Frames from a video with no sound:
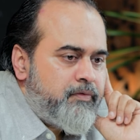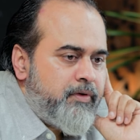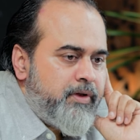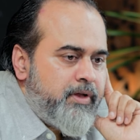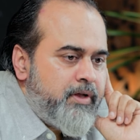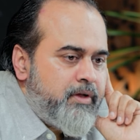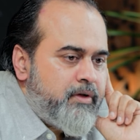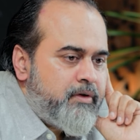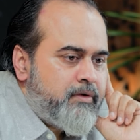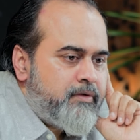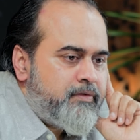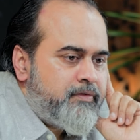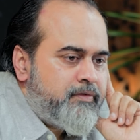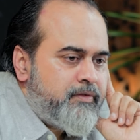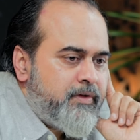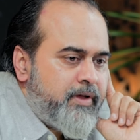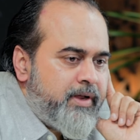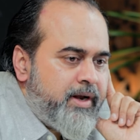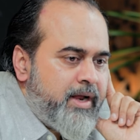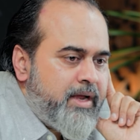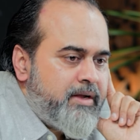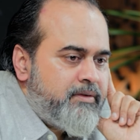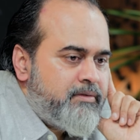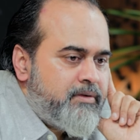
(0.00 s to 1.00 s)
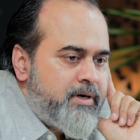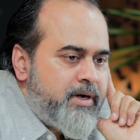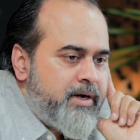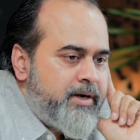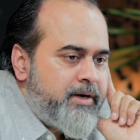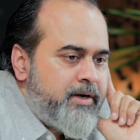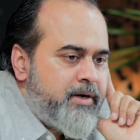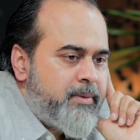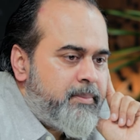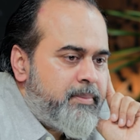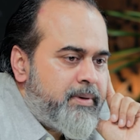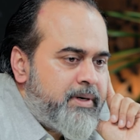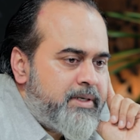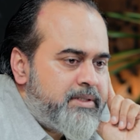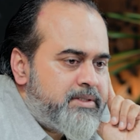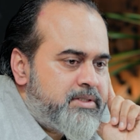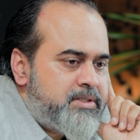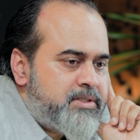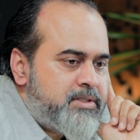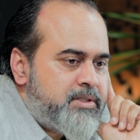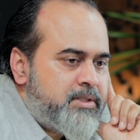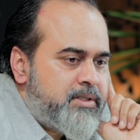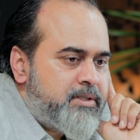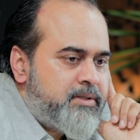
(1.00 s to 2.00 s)
free of arrival and
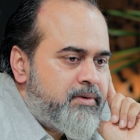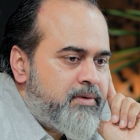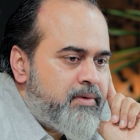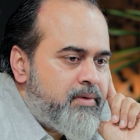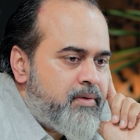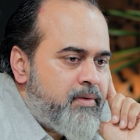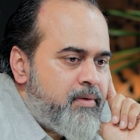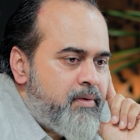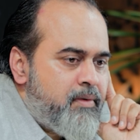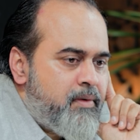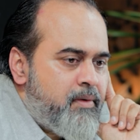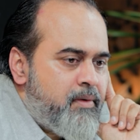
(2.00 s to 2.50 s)
departure,